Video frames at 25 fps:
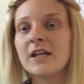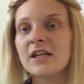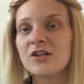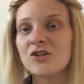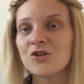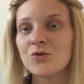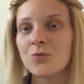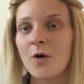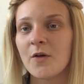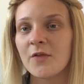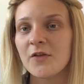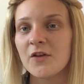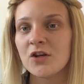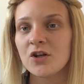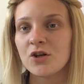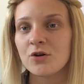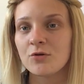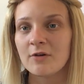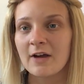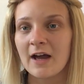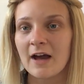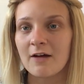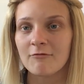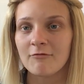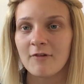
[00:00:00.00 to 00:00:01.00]
each one that you
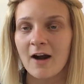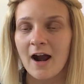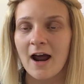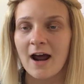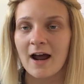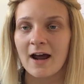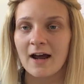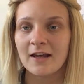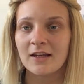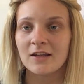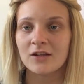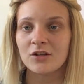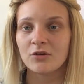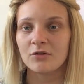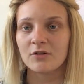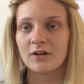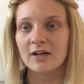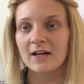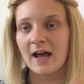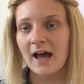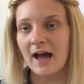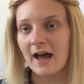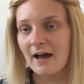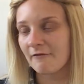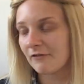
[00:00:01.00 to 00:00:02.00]
get right, you can
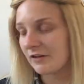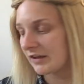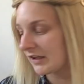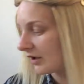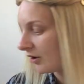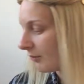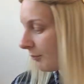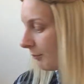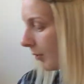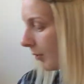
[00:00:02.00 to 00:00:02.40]
have a little